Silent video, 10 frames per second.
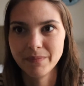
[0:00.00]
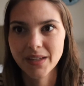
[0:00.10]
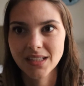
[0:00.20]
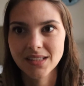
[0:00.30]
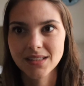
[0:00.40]

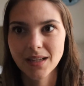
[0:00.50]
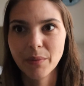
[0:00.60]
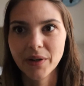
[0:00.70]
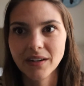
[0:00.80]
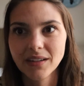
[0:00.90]
it's
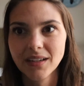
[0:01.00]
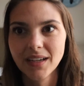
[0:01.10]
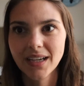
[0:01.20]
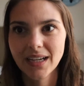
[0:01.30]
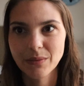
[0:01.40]
summer.
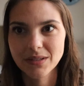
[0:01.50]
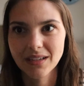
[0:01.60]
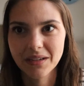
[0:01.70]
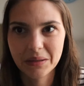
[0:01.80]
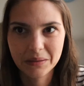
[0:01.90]
And I was
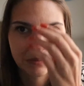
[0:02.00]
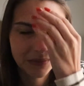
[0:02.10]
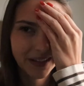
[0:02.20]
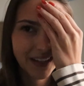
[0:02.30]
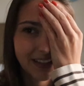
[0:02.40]
like, oh,
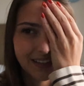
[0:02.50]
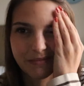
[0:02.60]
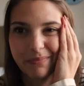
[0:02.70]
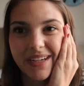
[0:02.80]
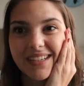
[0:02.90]
okay, that's
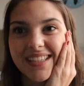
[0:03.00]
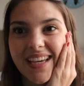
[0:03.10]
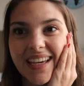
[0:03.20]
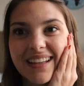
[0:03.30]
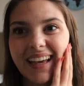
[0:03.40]

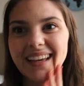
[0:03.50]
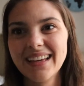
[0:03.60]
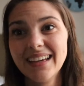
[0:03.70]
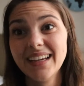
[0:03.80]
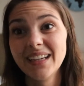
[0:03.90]
embarrassing. Like,
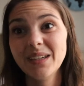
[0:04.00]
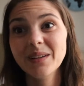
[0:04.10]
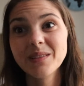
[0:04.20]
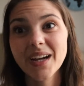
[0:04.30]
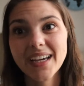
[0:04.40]

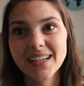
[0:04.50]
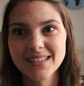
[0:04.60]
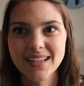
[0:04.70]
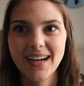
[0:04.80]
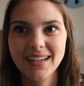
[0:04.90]
you're right,
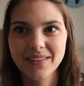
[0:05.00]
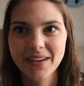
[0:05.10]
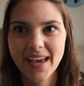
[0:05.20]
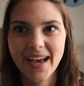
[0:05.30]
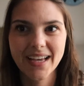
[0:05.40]
it's hot,
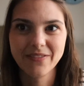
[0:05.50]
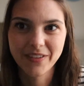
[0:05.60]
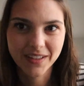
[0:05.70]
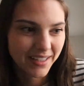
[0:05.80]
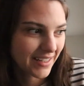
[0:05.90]
okay? I can
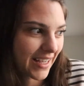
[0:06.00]
feel it.